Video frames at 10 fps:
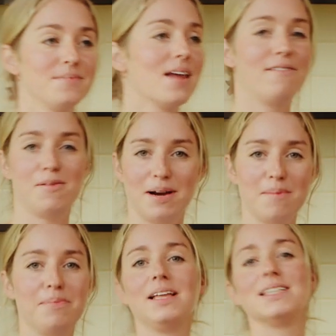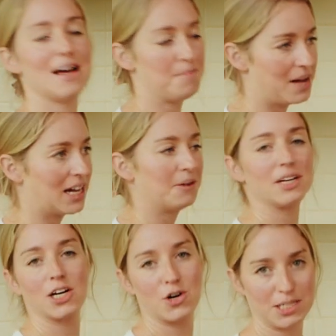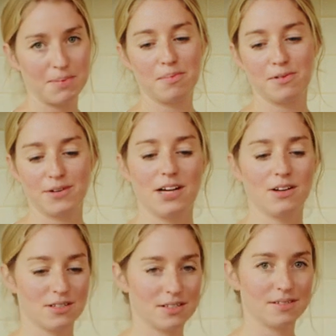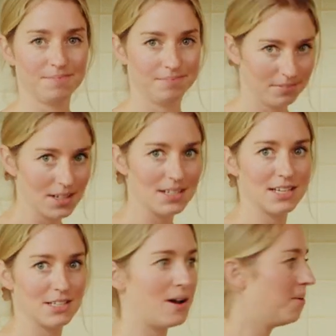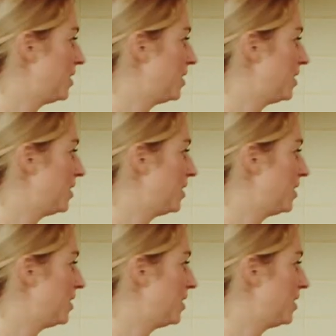Everybody please come back here. We're gonna crisp our burritos because that's the right way